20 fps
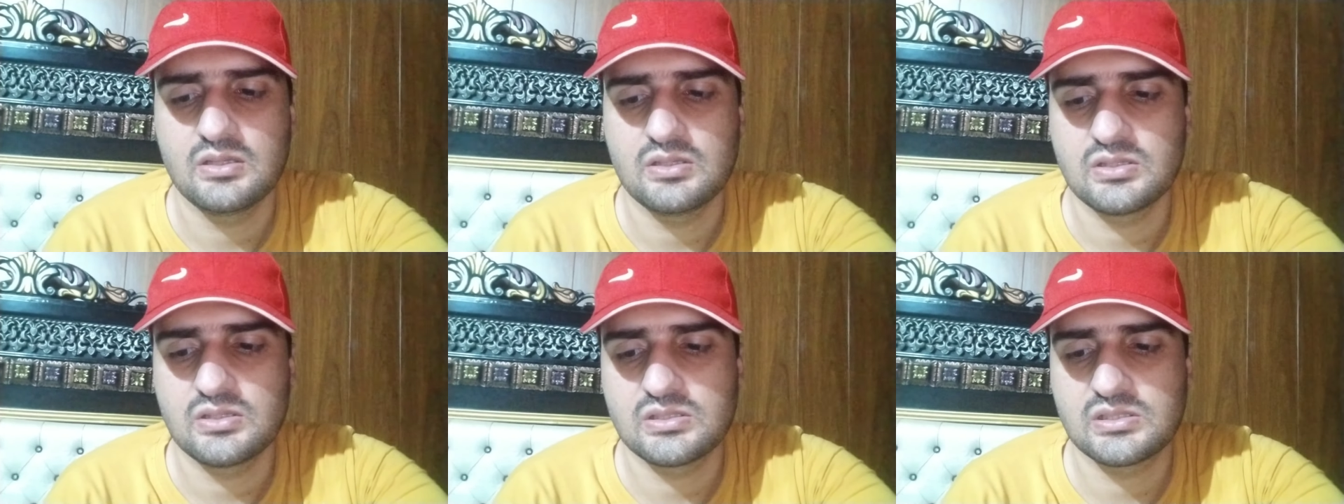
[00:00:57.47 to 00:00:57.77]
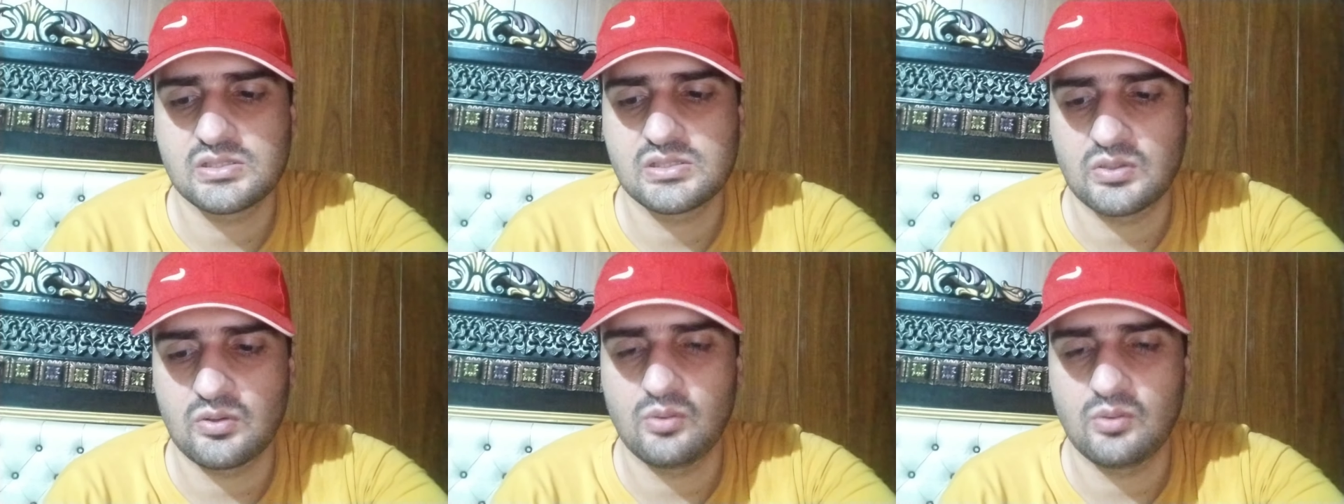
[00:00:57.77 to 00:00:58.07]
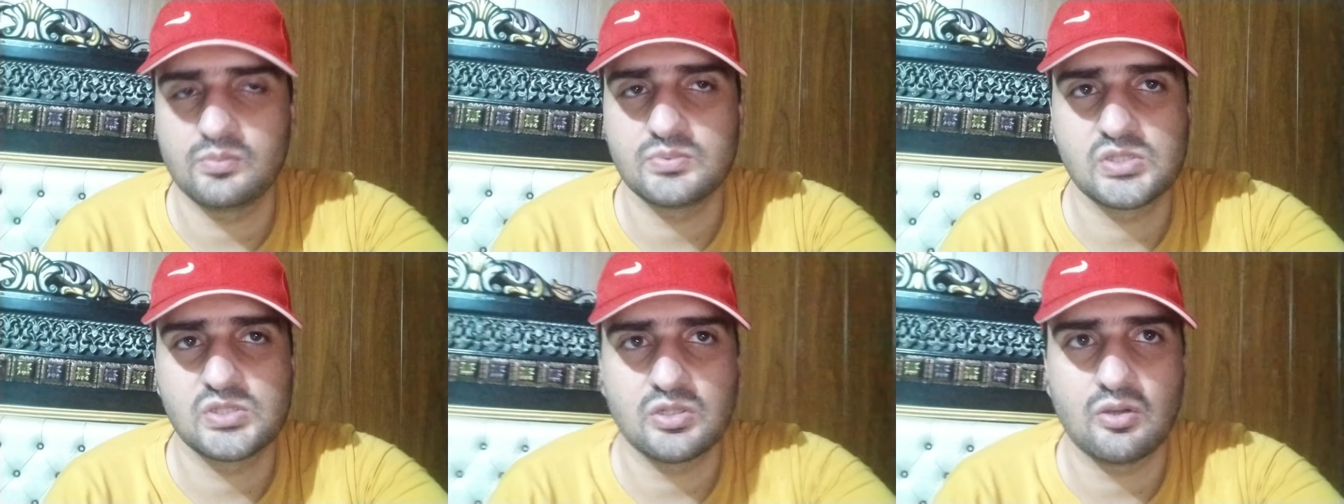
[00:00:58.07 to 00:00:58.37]

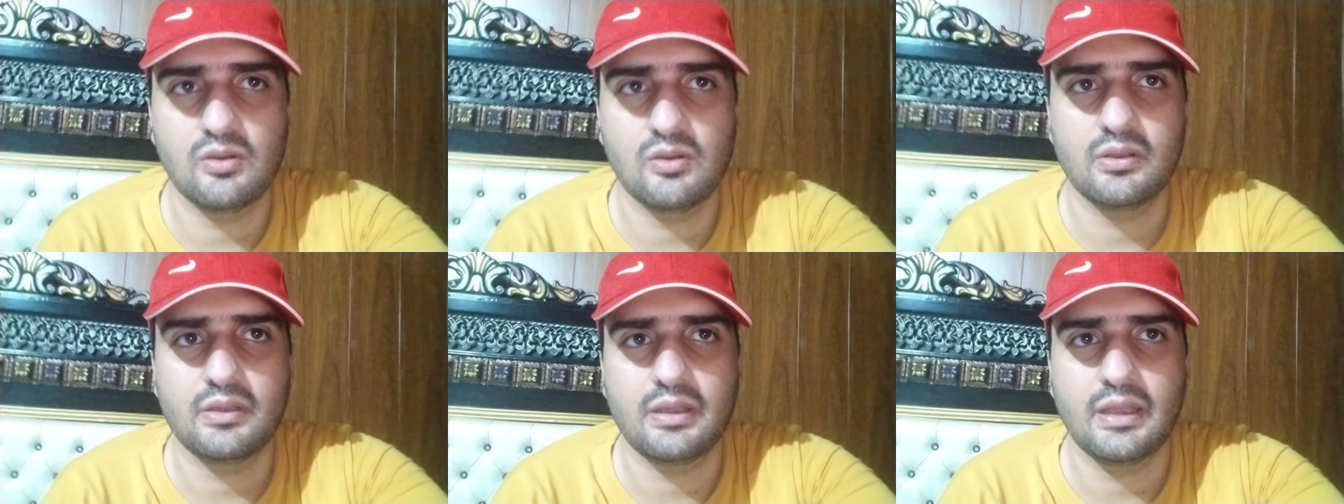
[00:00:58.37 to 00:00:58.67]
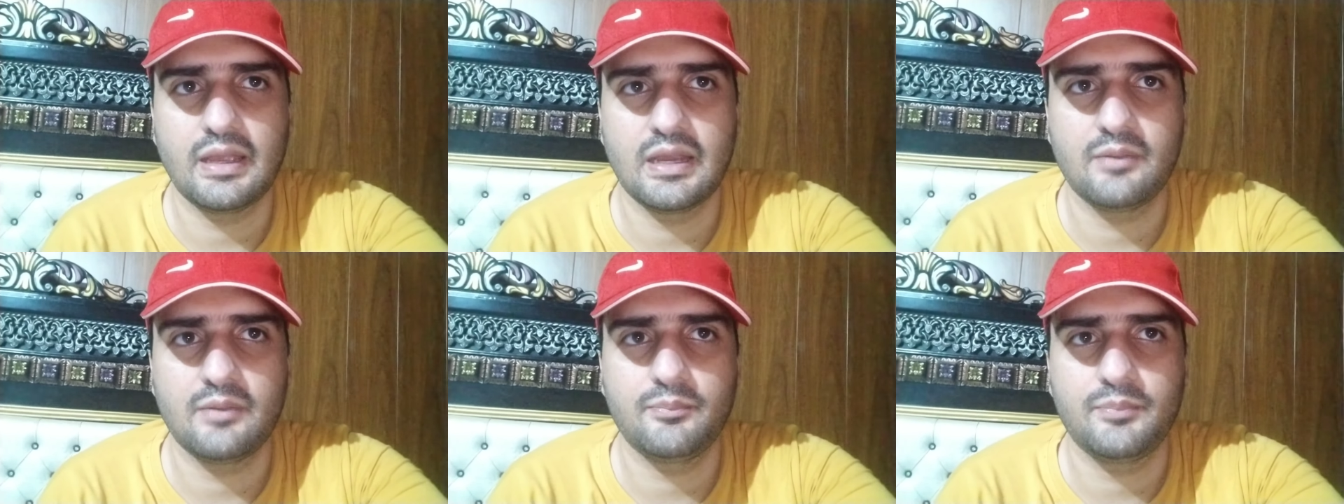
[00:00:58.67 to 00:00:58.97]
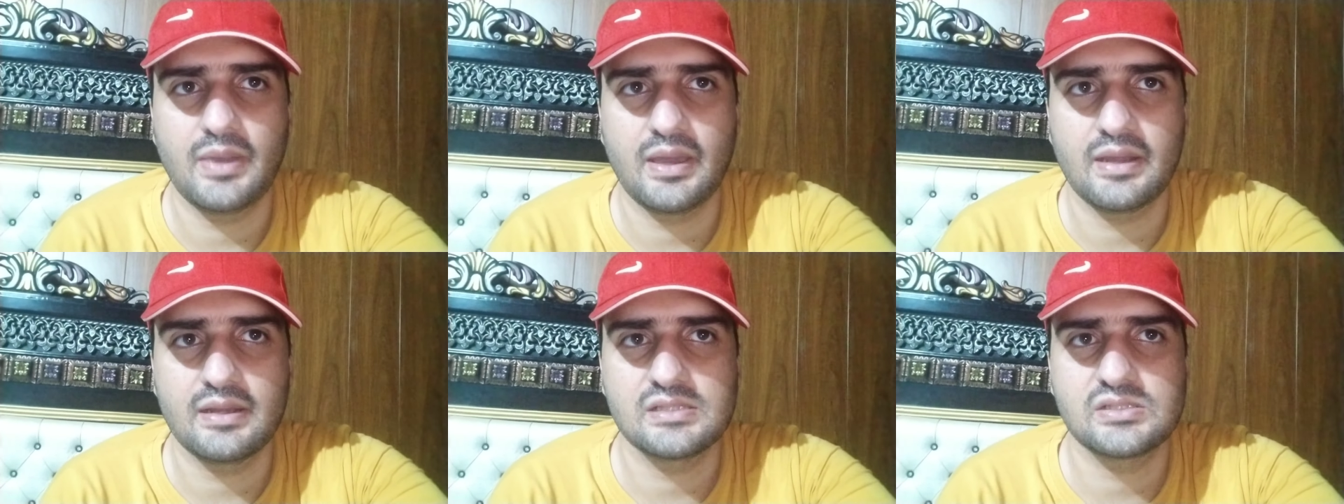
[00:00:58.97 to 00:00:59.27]
Snoop Dogg at
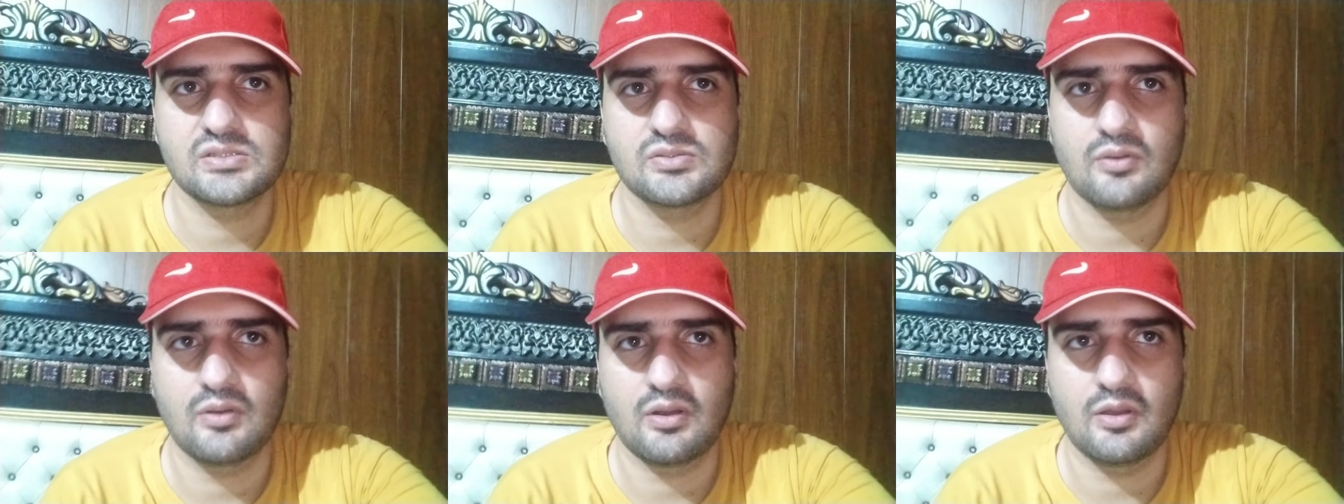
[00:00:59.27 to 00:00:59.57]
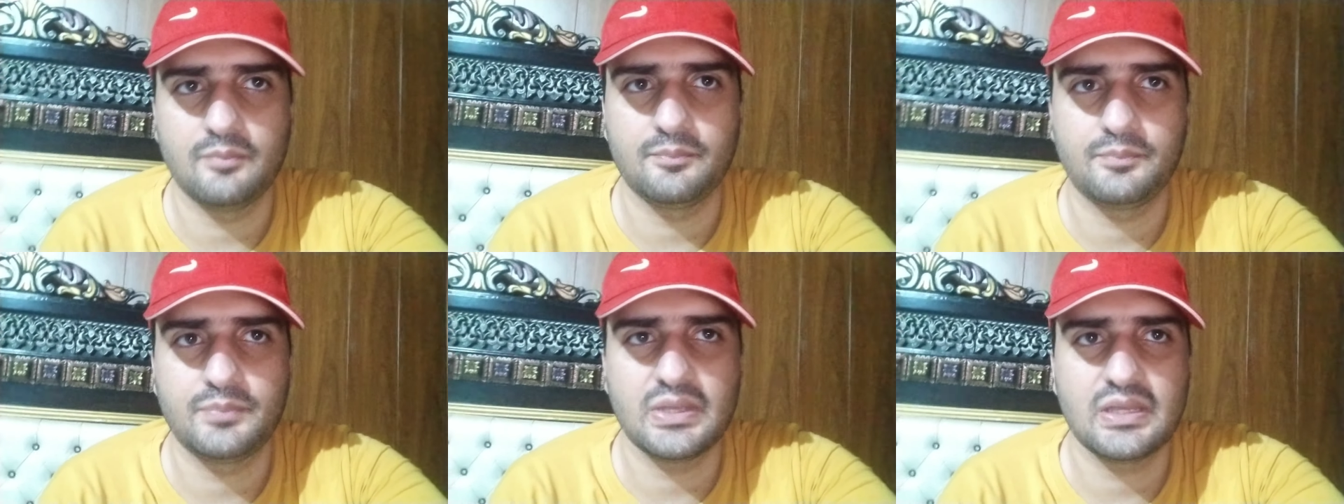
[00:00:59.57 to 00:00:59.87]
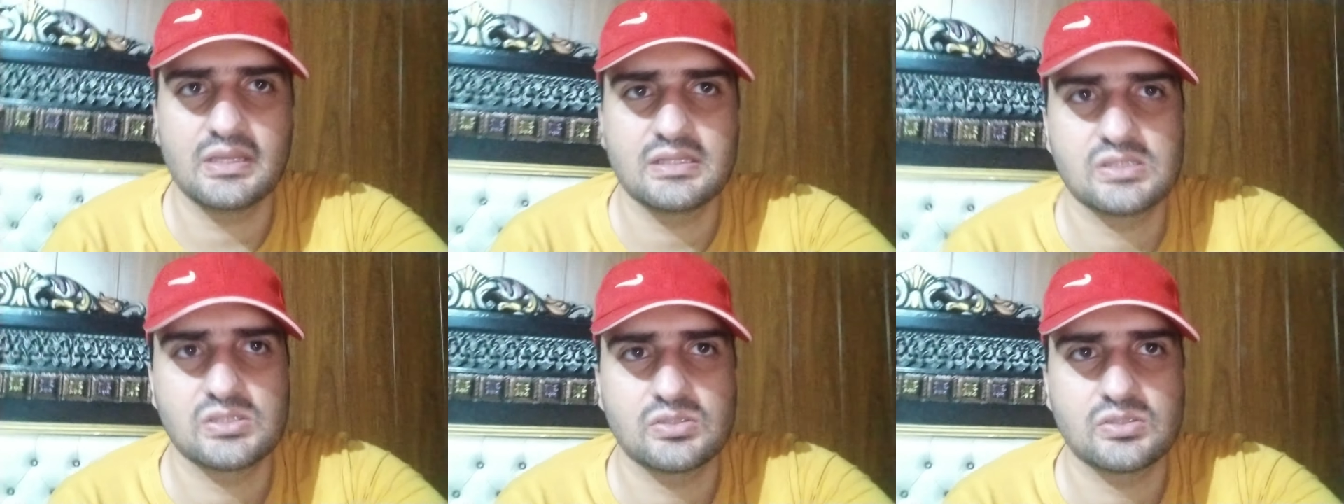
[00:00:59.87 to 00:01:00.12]
Paris Olympics